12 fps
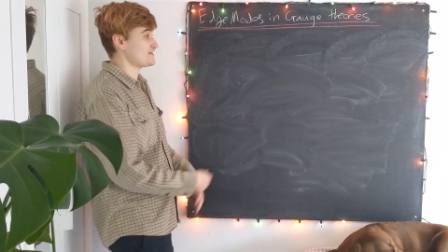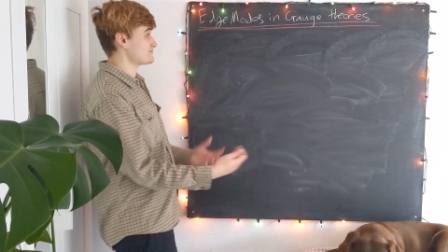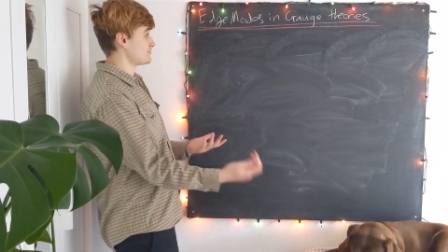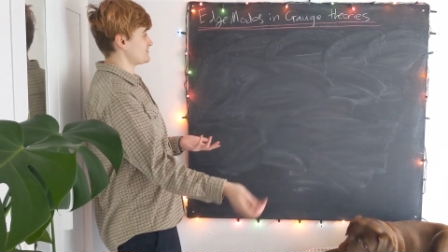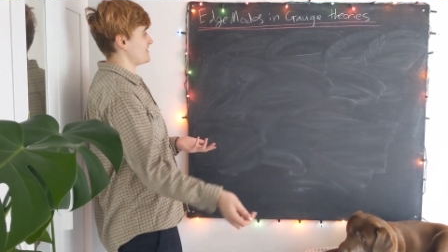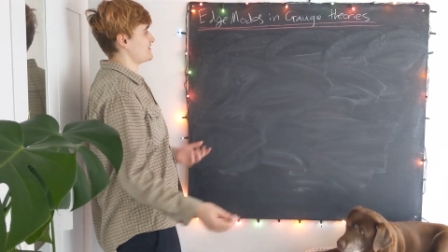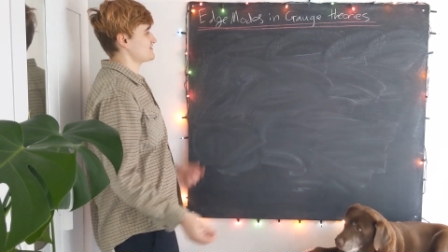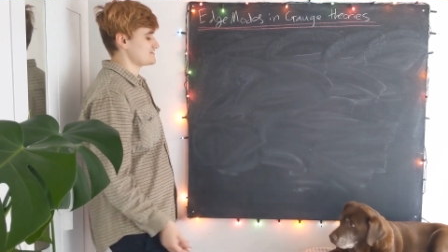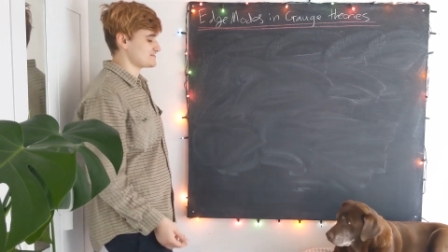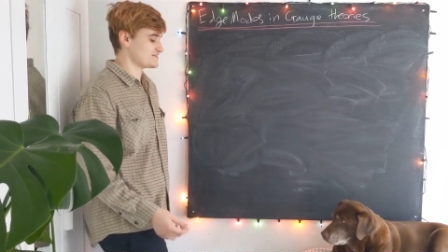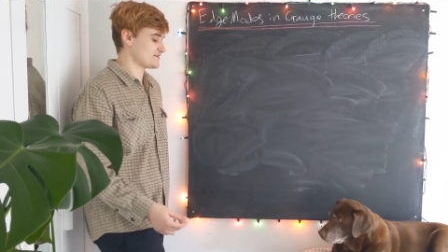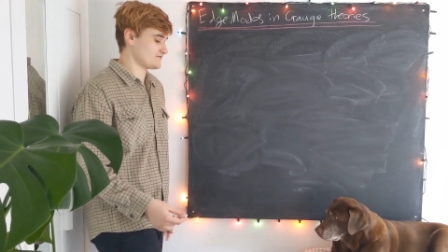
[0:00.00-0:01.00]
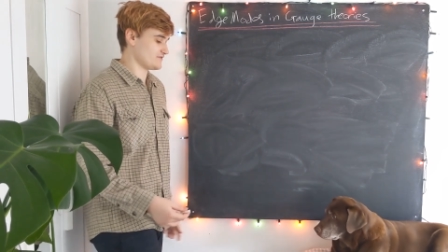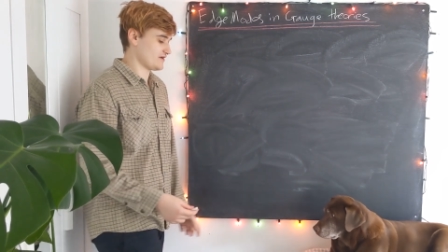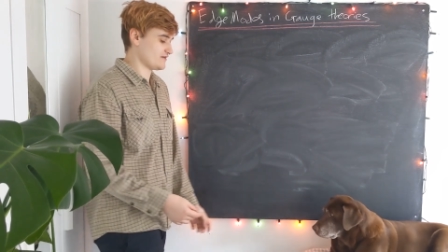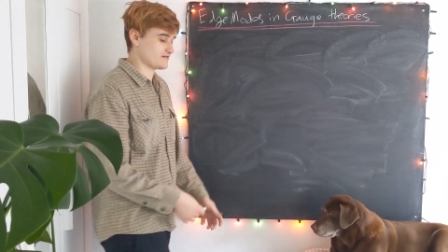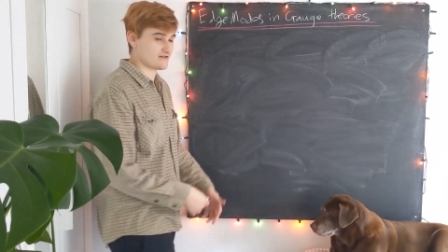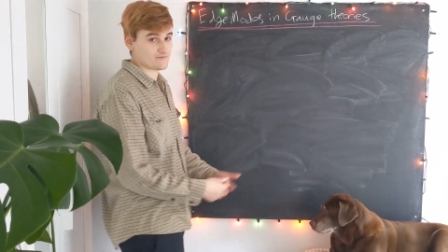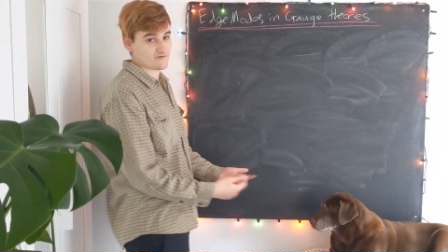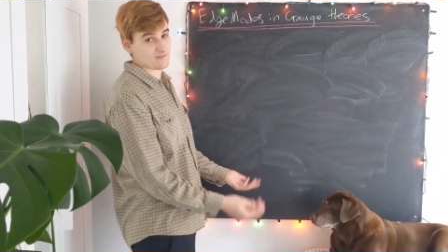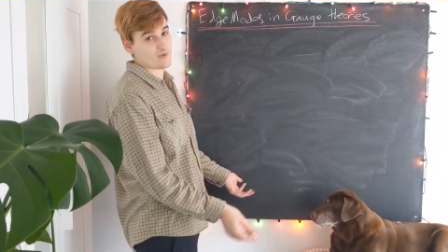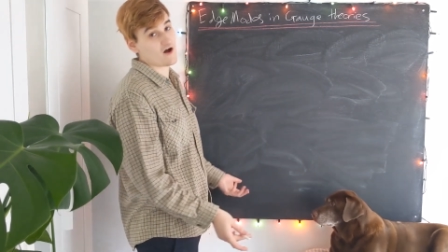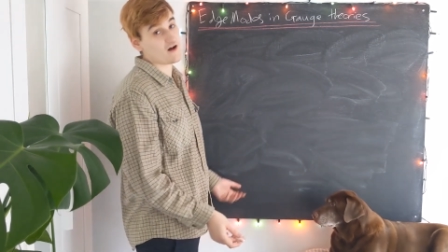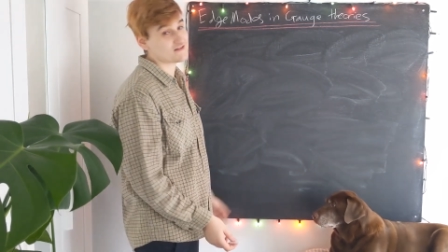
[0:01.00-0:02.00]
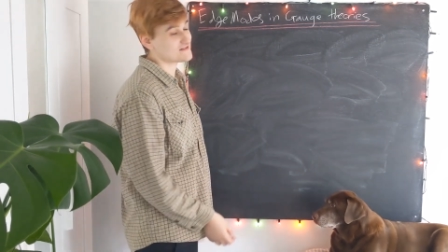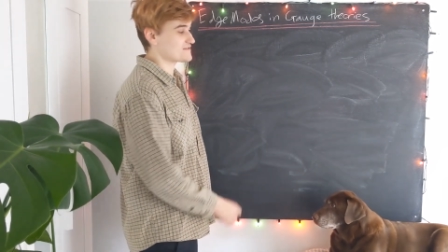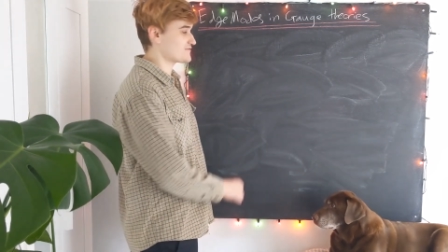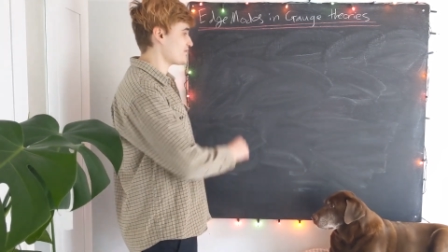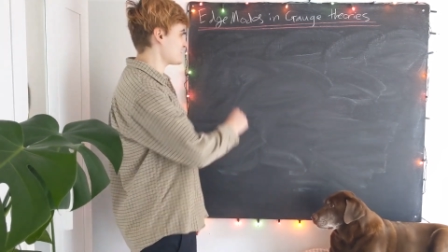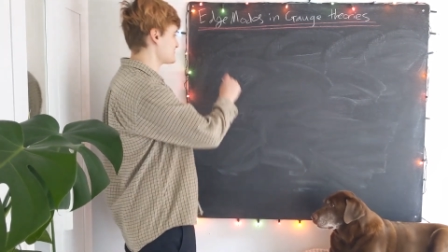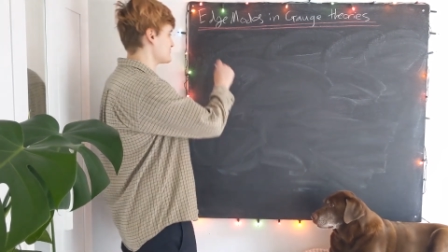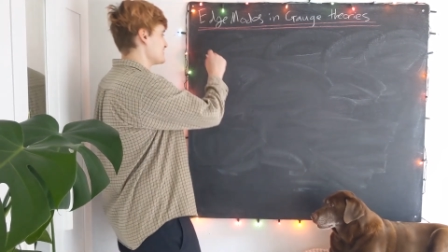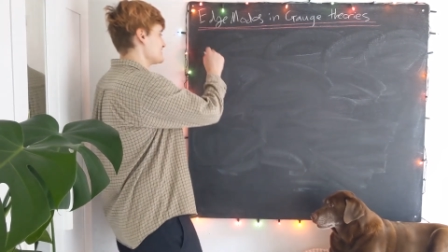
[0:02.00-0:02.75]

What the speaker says: this project consisted of a number of parts. The first